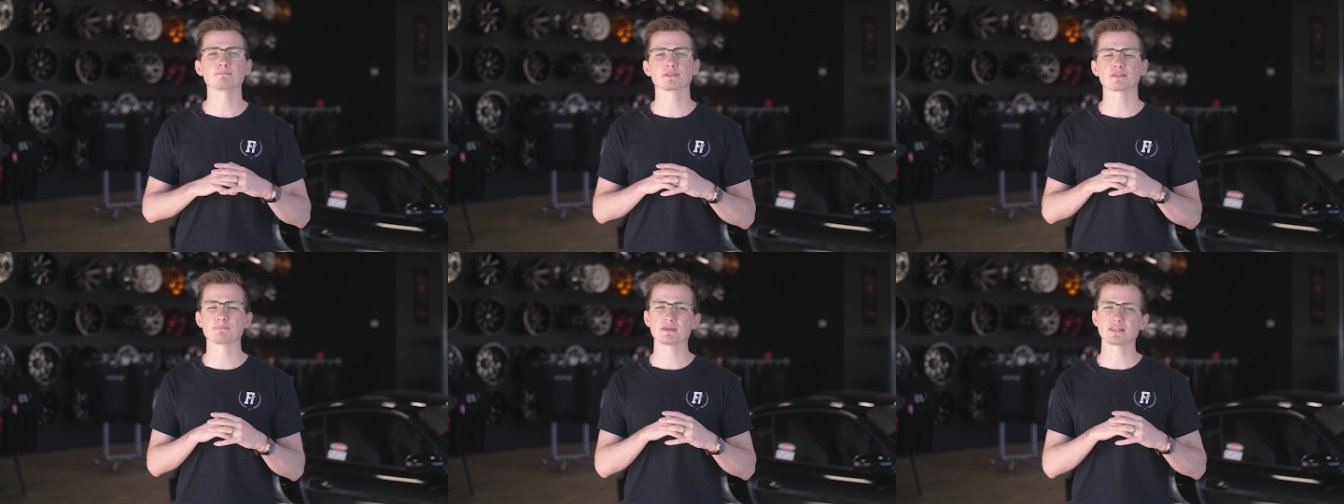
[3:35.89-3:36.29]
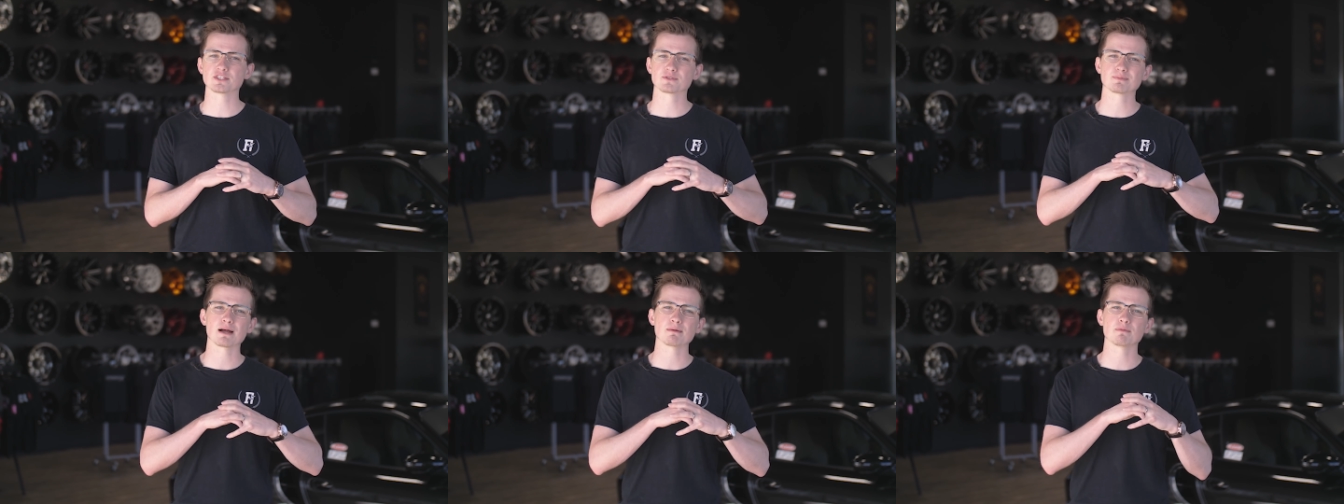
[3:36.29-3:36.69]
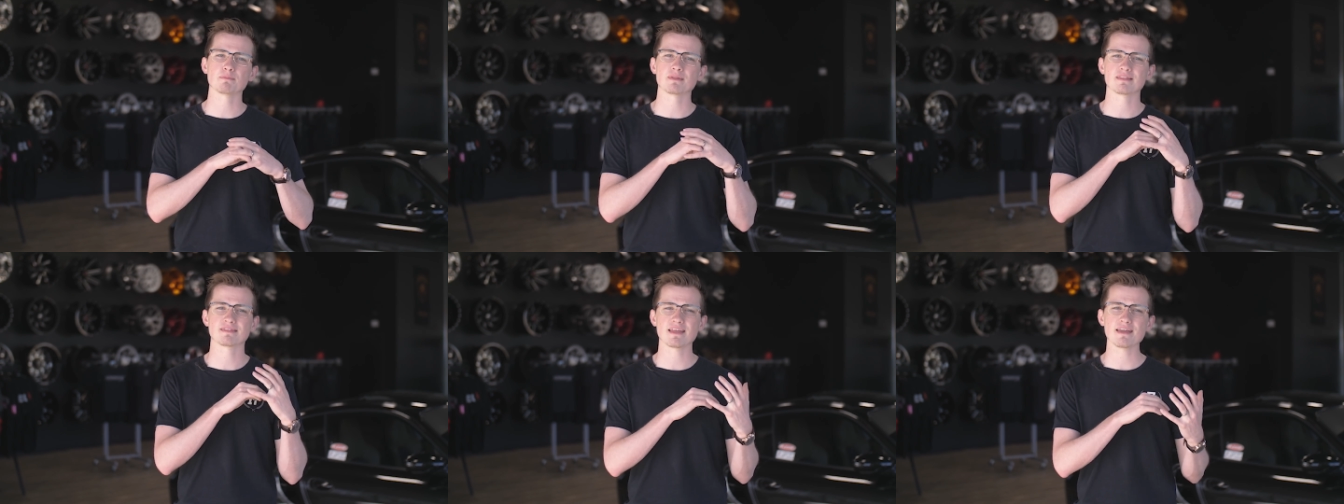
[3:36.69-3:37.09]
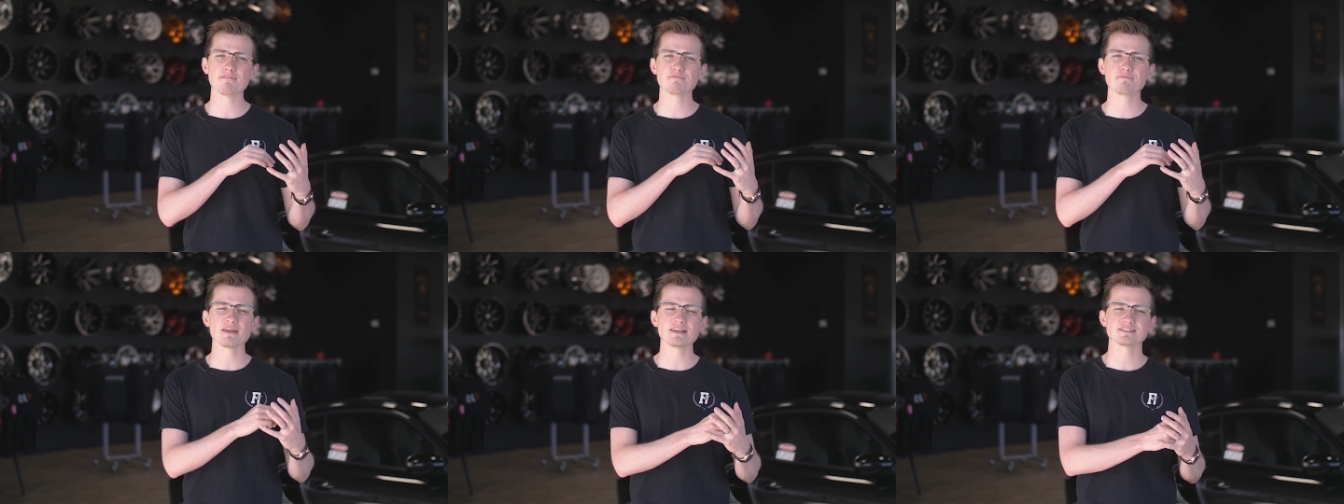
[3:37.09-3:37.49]
but the biggest problem that they
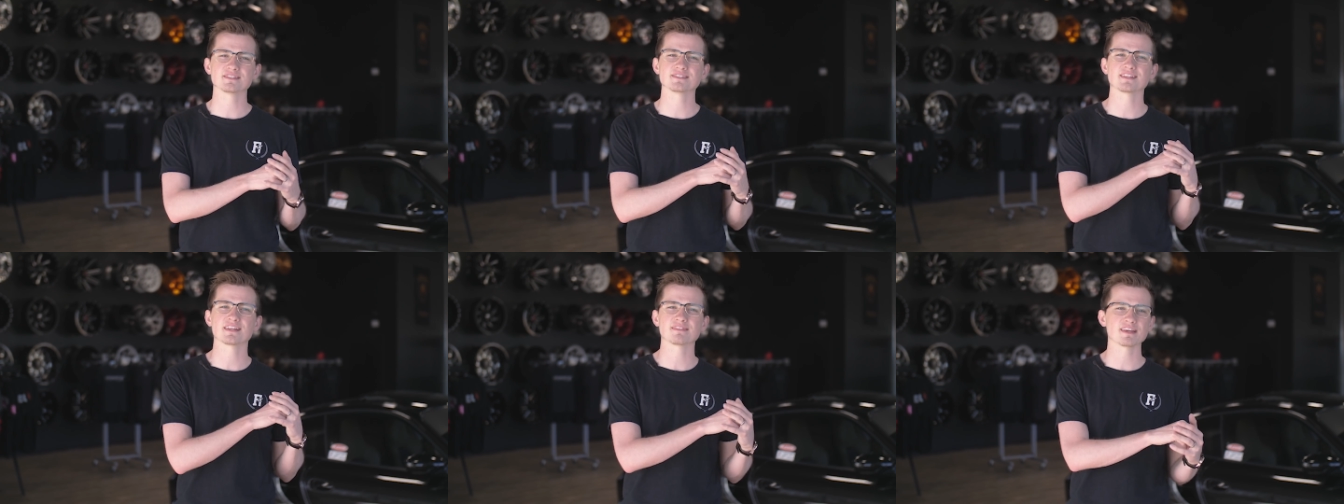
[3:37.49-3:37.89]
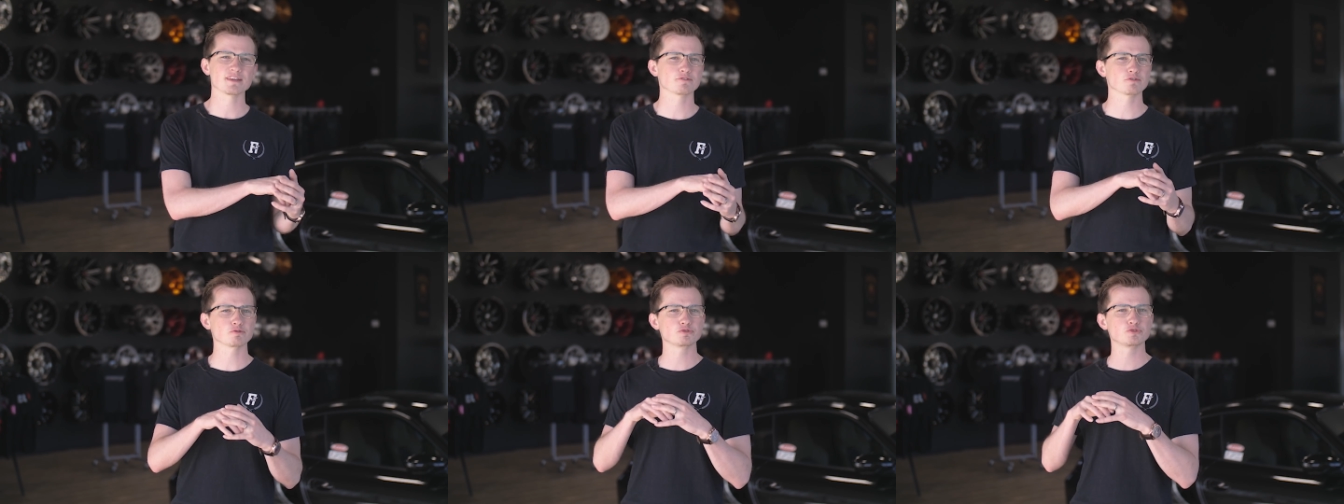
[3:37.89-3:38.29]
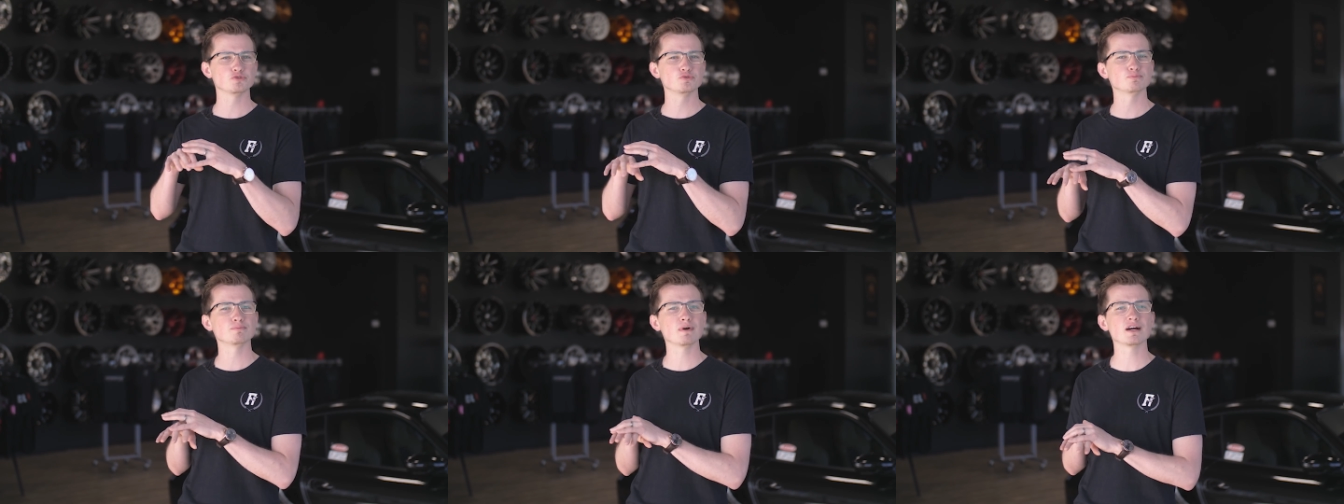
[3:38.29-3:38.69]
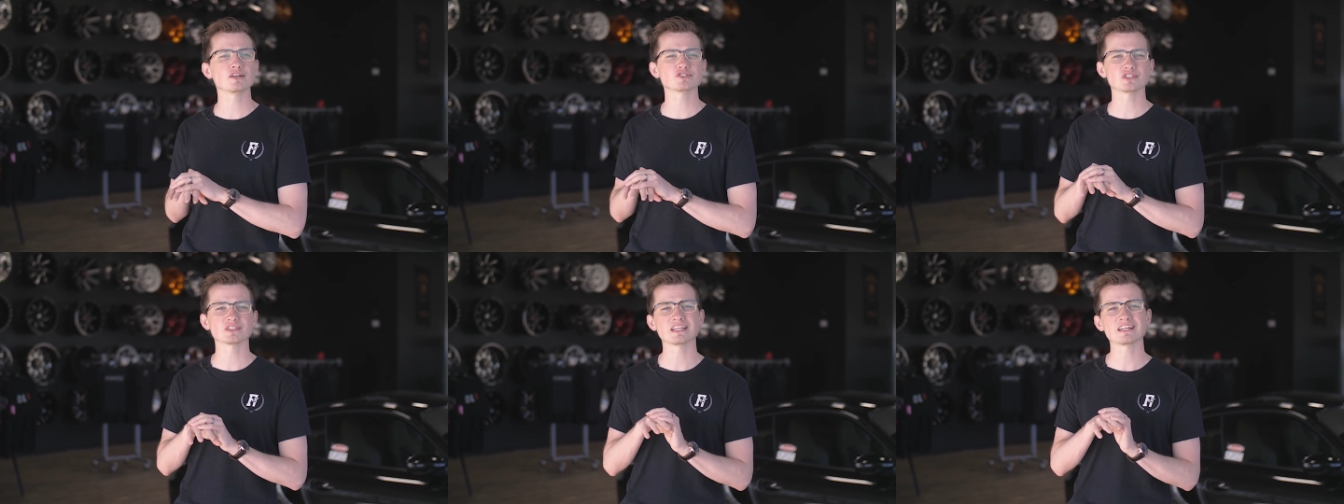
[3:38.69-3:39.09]
faced is that they grew too
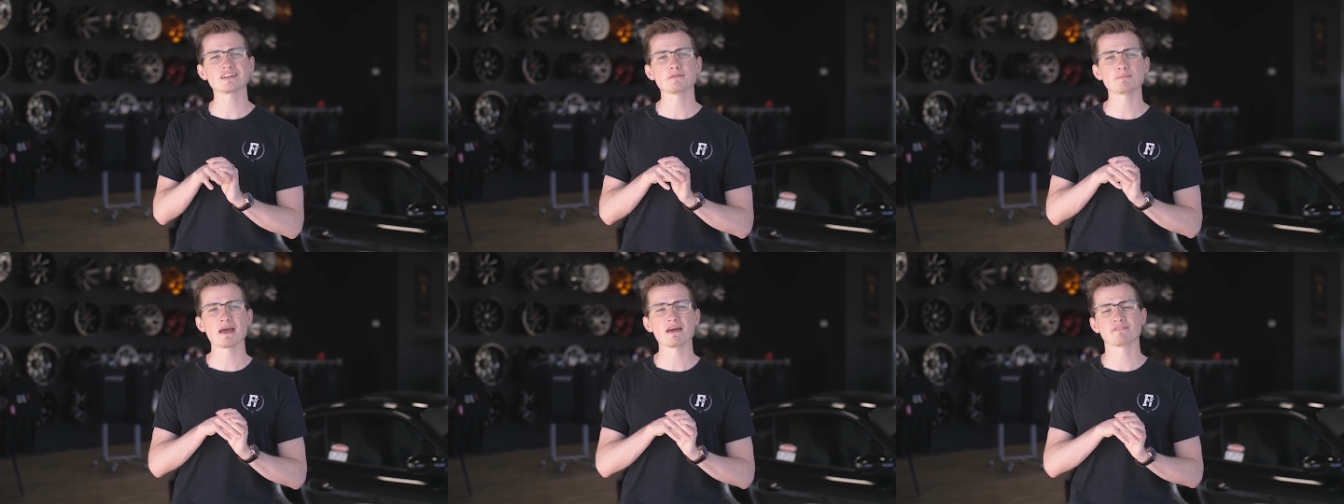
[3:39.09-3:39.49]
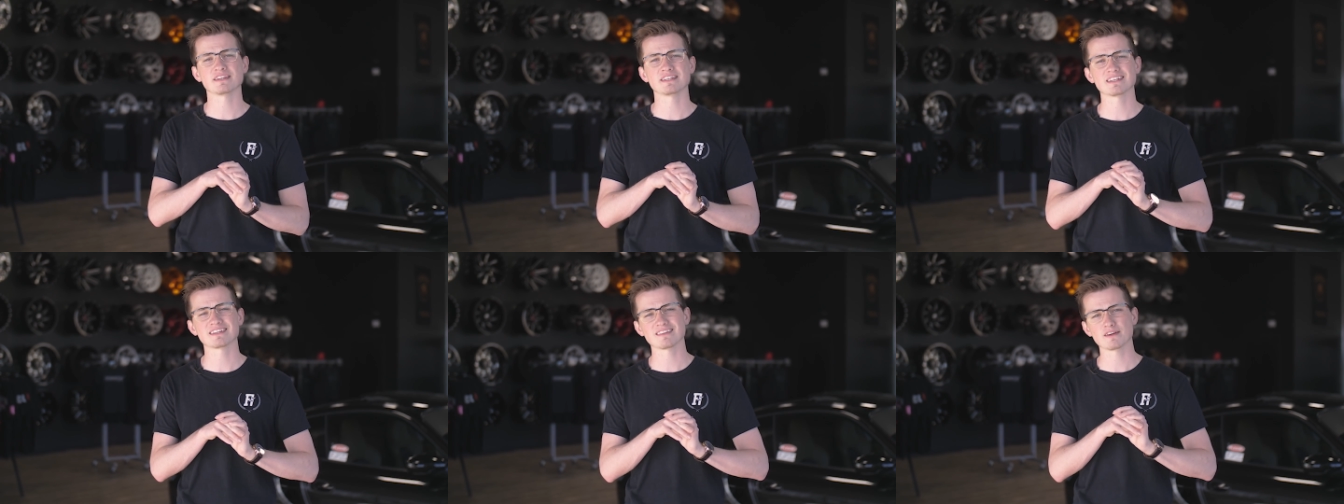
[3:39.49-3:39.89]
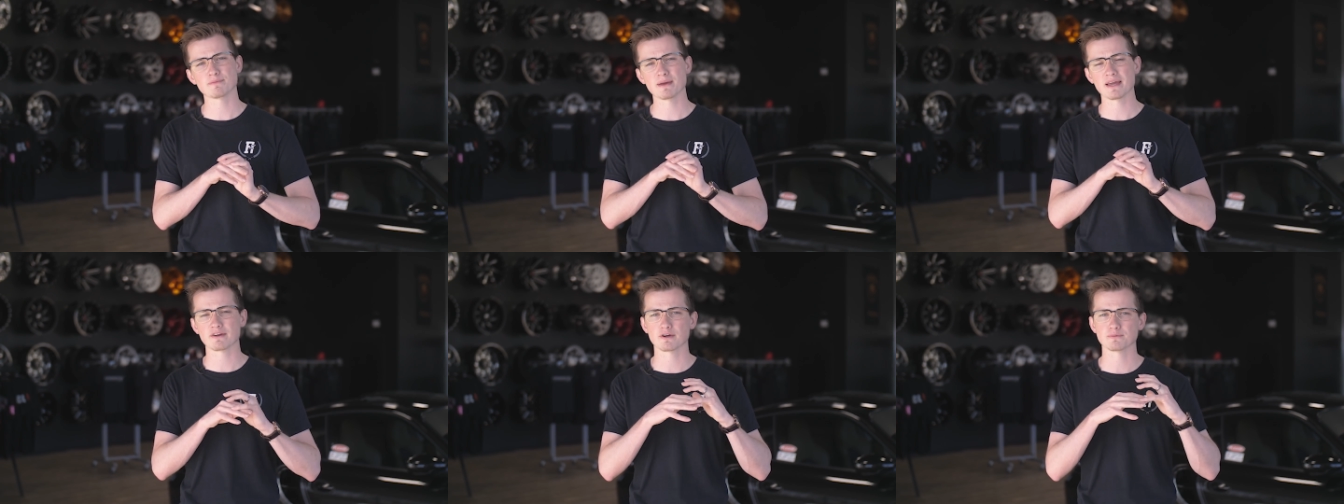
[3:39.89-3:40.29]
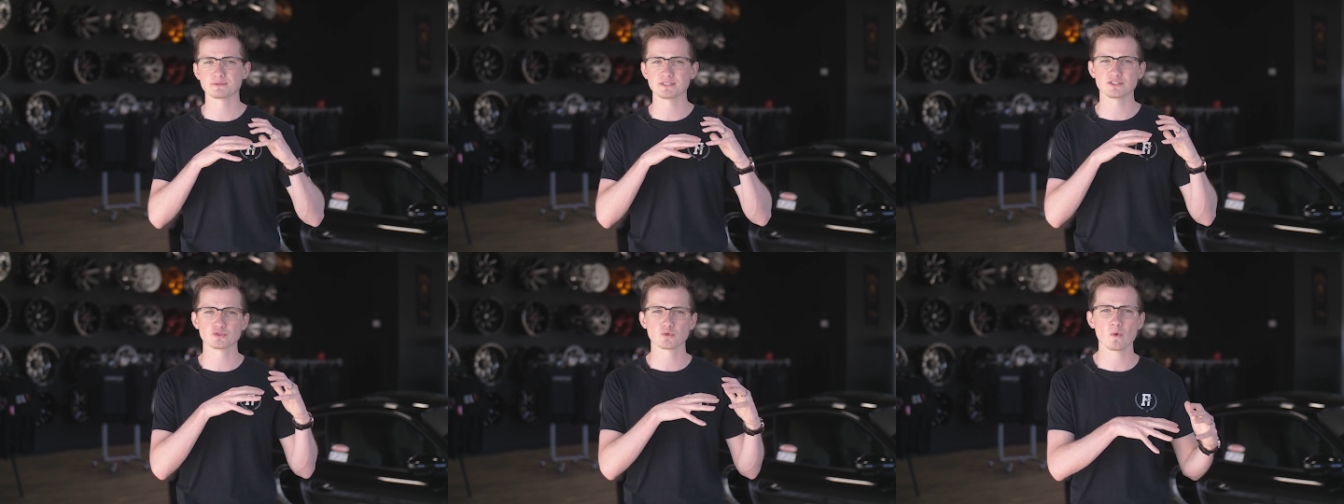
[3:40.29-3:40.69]
much and ended up having to declare bankruptcy
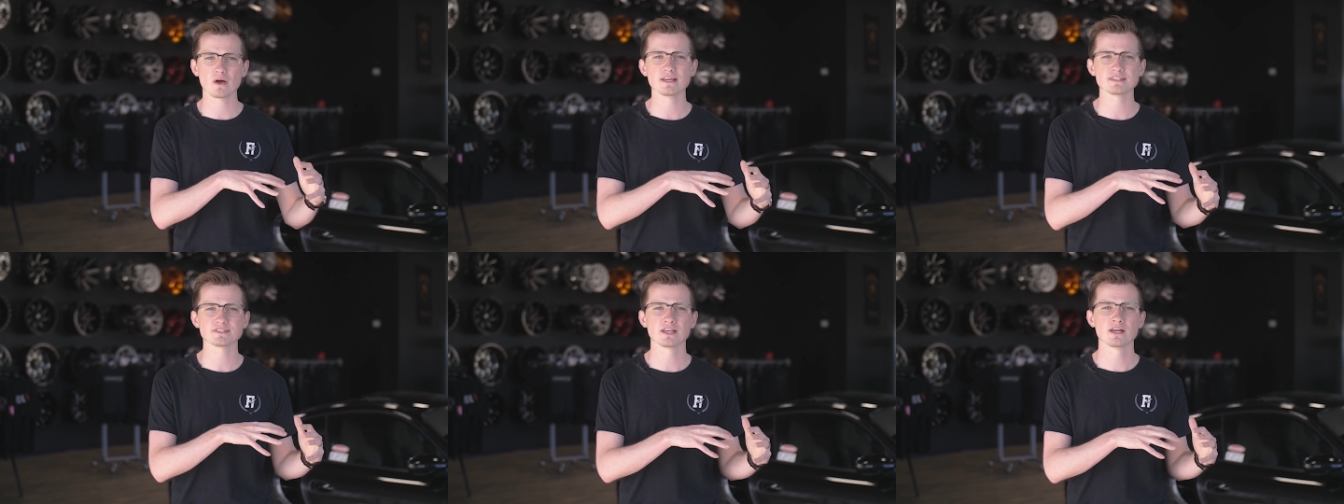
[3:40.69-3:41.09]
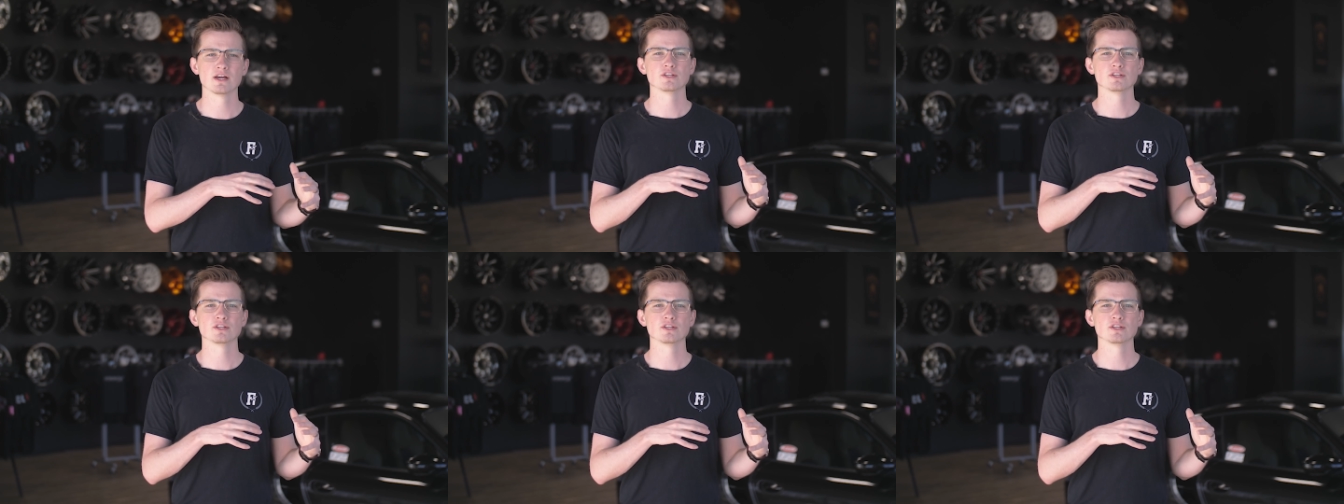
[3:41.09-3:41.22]
bankruptcy twice